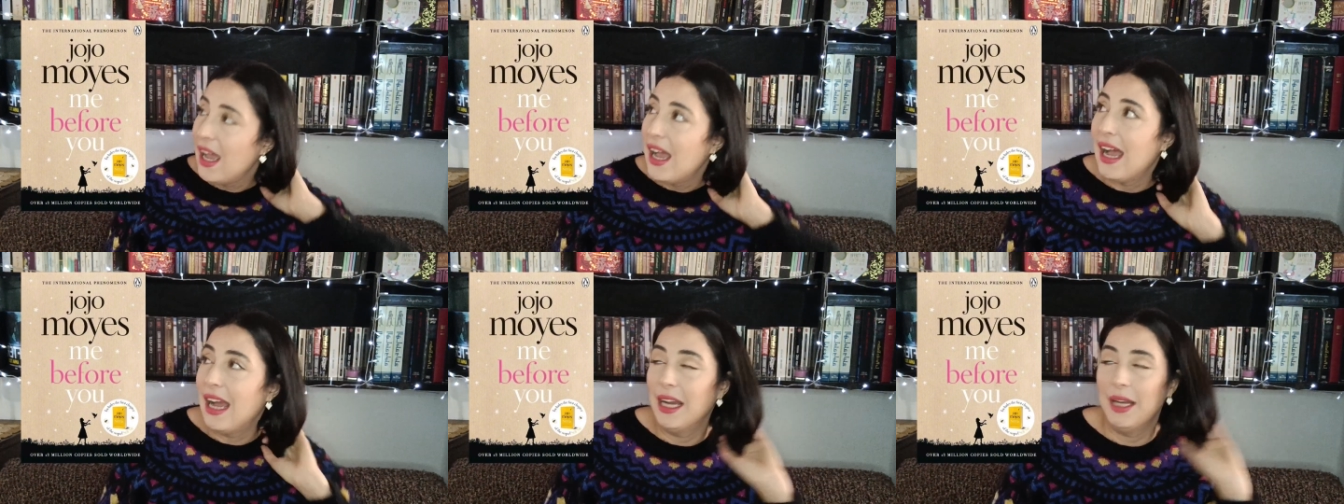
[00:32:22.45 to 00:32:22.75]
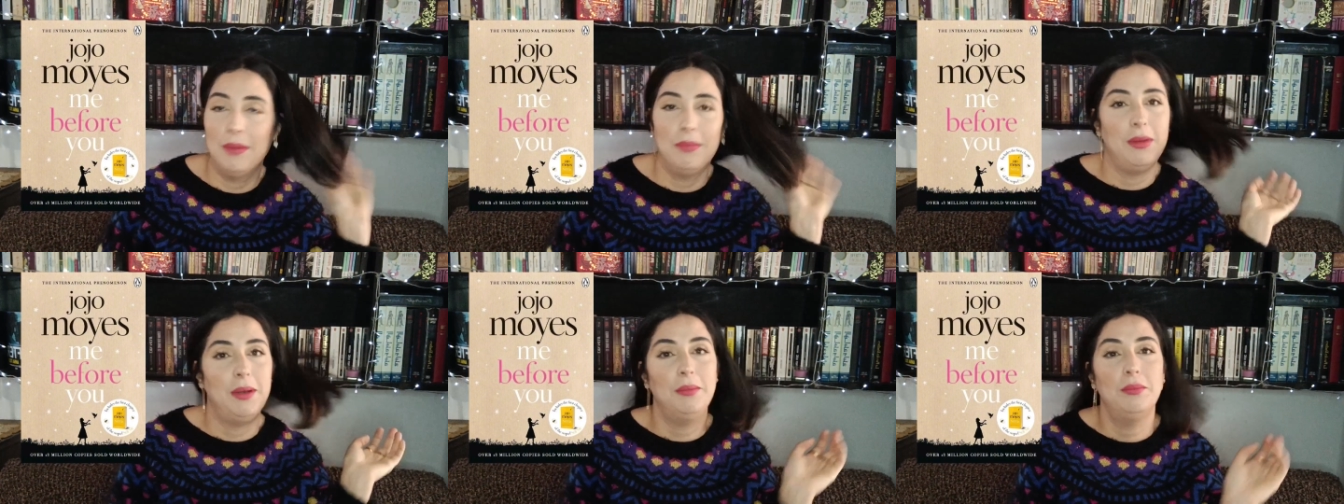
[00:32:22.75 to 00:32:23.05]
I
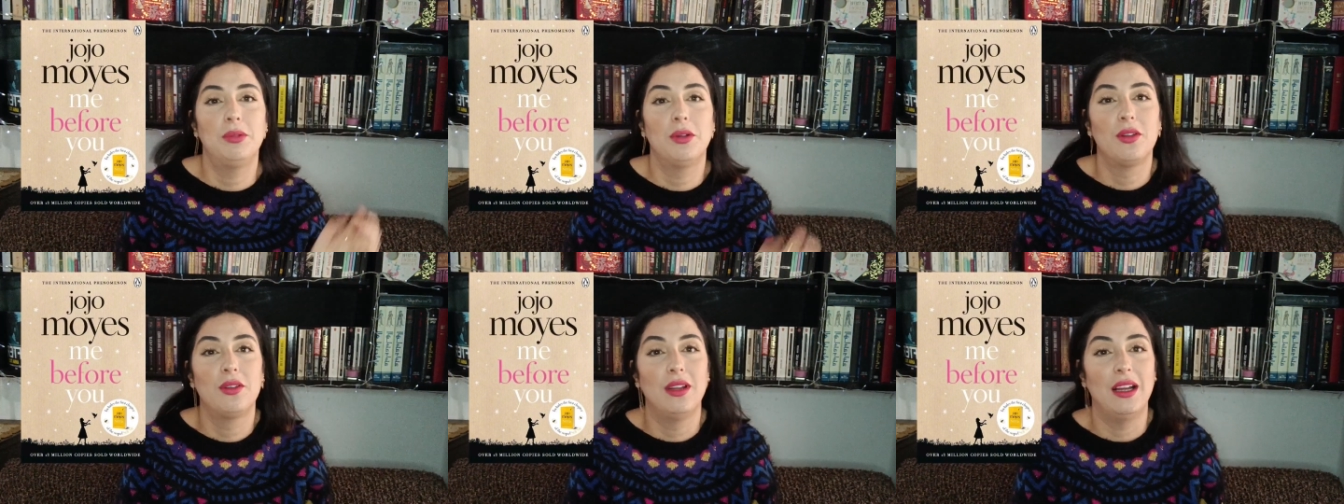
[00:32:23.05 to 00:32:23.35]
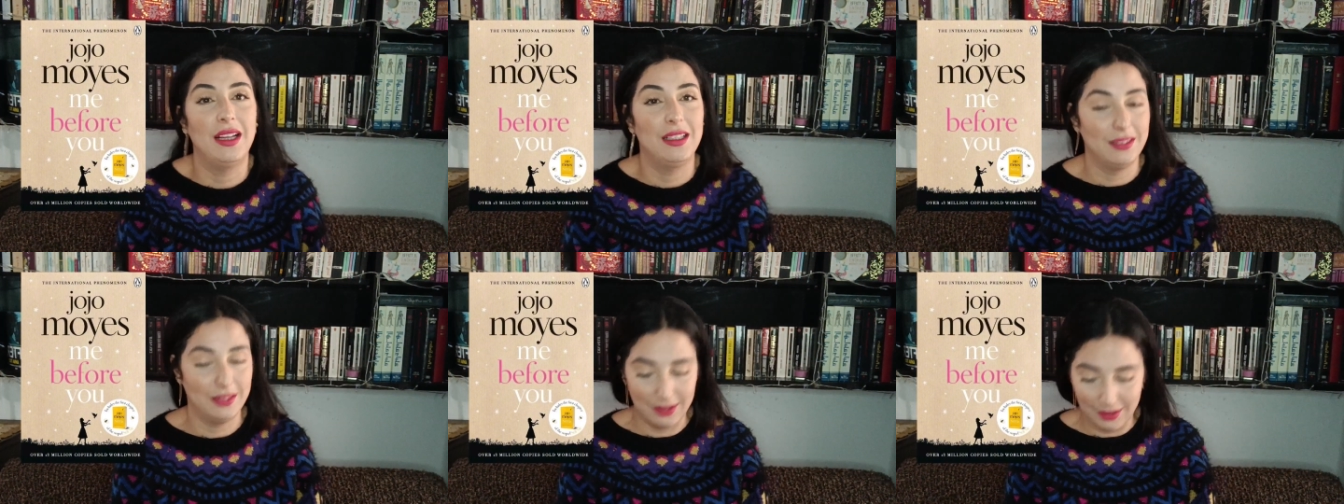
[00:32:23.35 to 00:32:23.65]
remember the
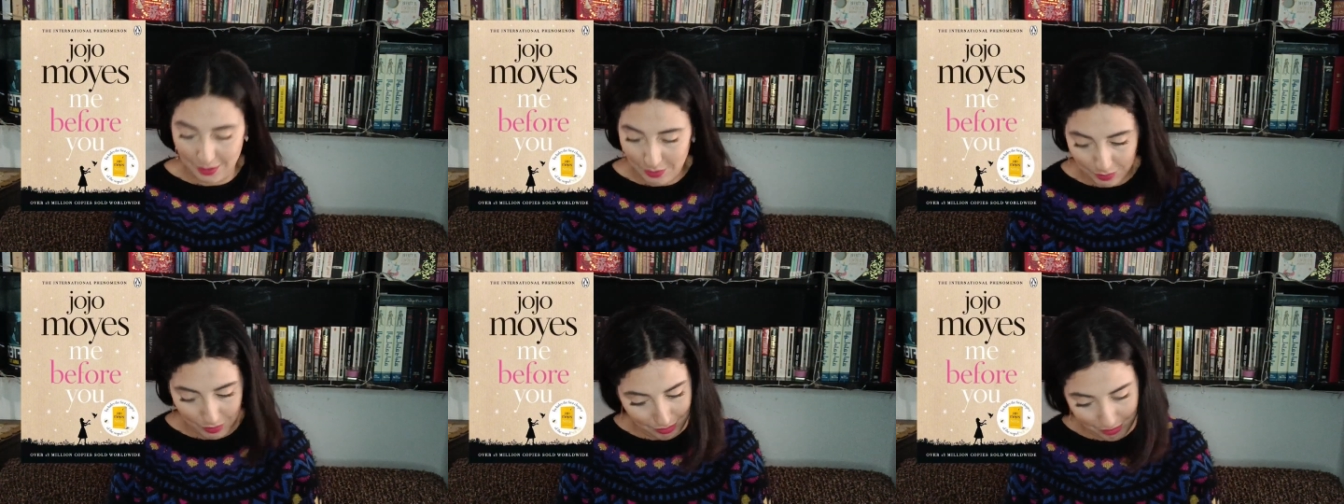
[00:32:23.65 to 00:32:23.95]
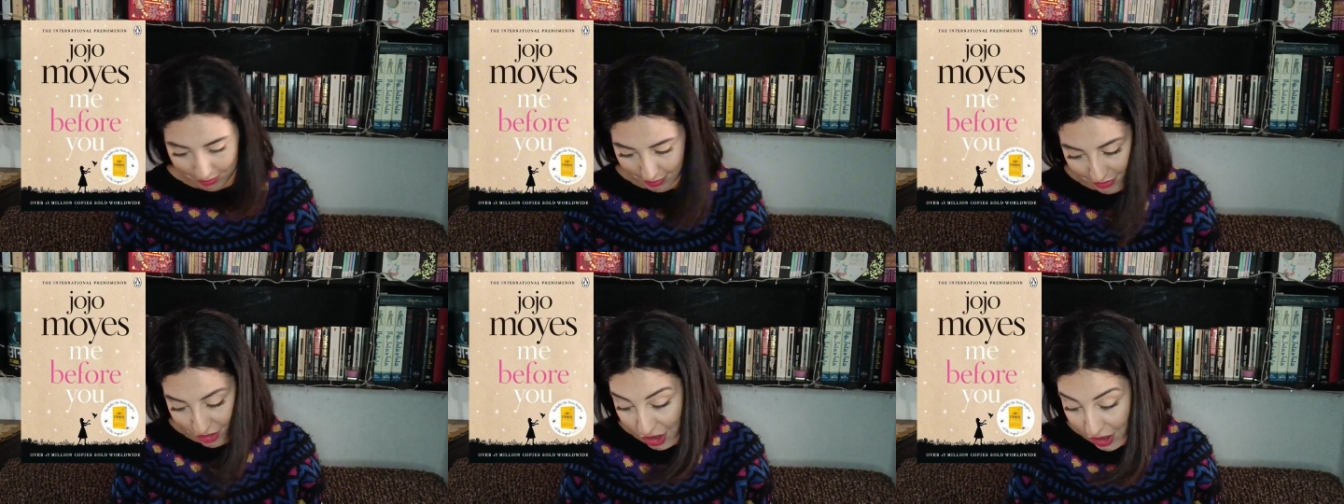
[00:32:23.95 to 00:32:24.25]
ending
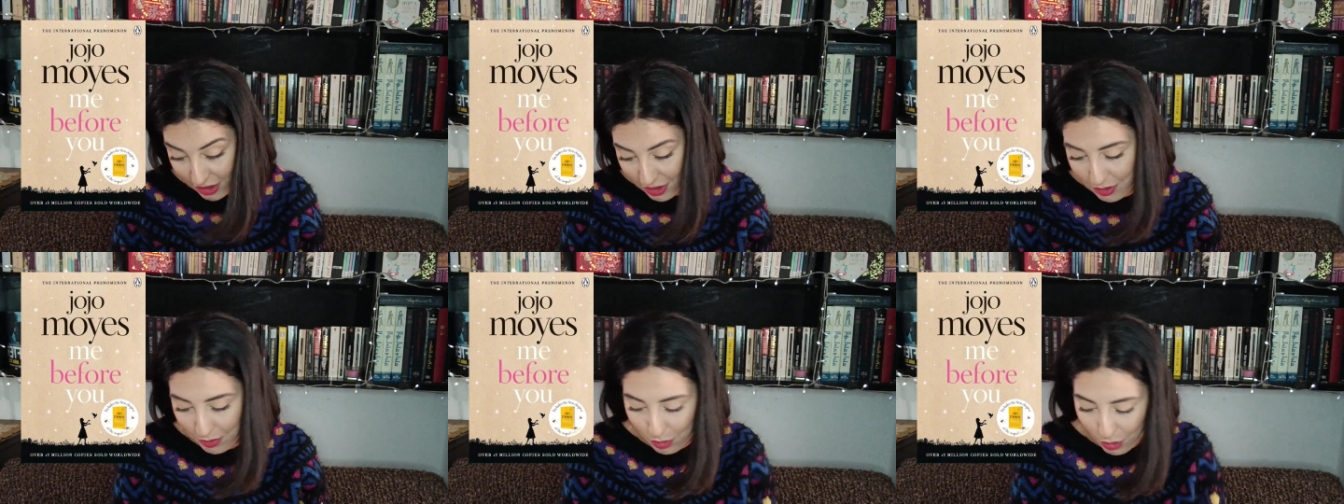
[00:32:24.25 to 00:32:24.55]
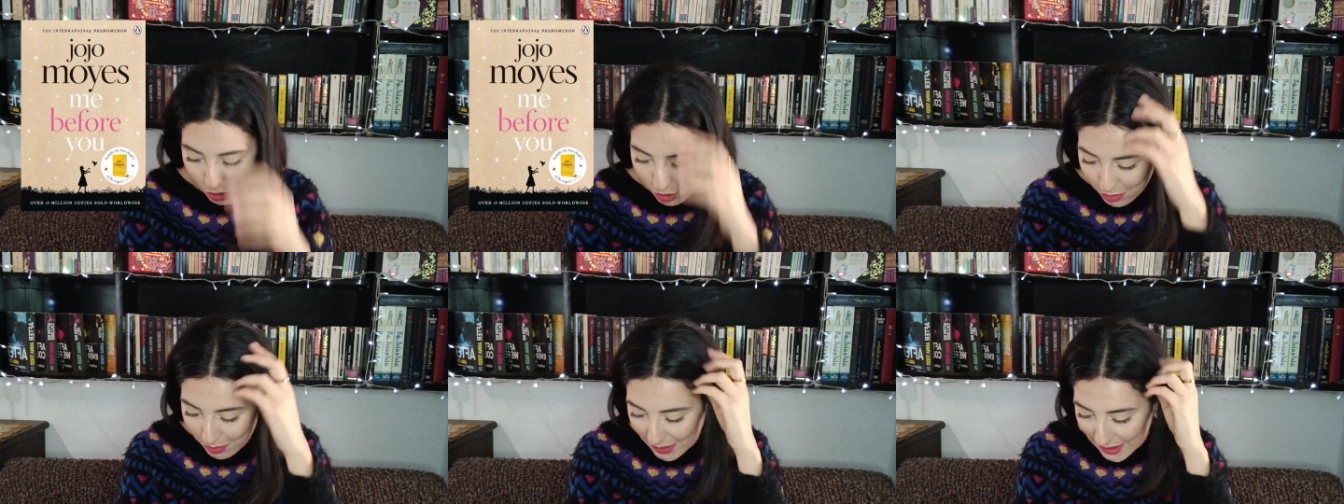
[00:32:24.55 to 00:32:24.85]
just
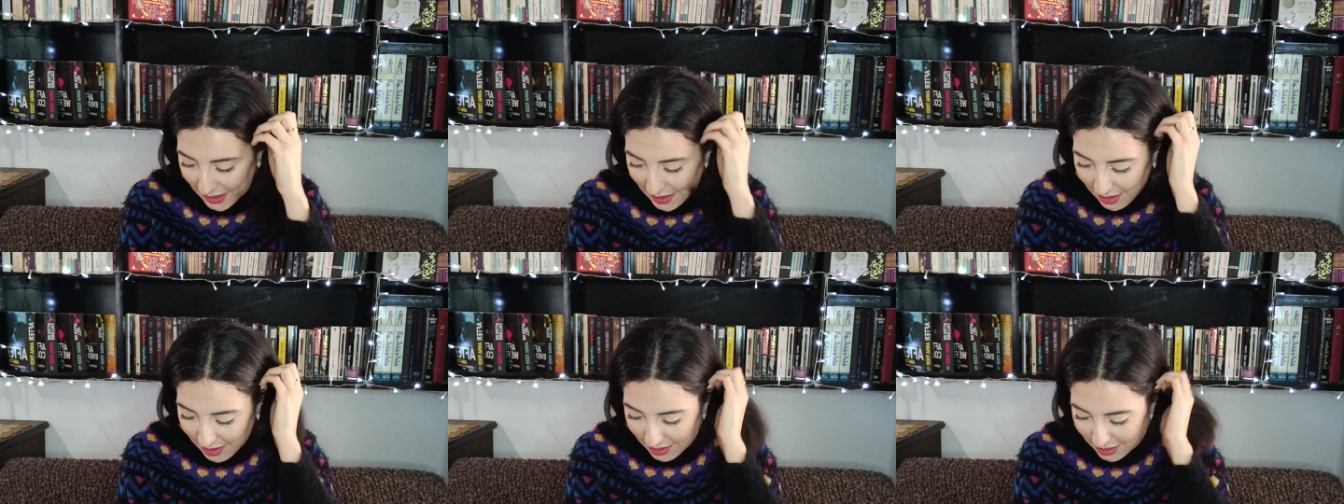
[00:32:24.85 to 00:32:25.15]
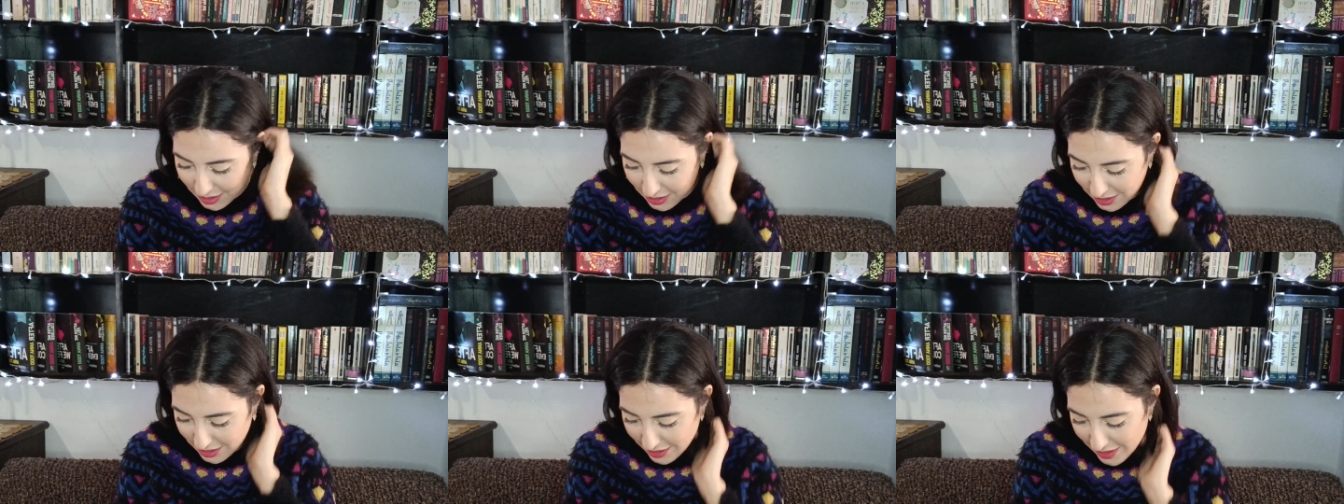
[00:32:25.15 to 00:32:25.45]
broke my
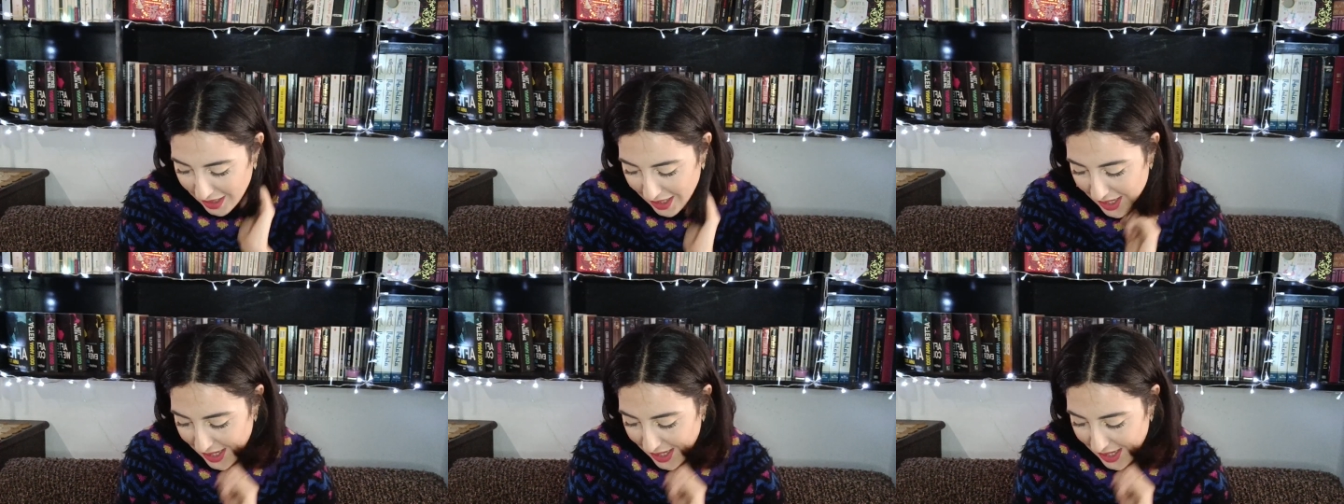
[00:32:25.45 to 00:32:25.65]
heart.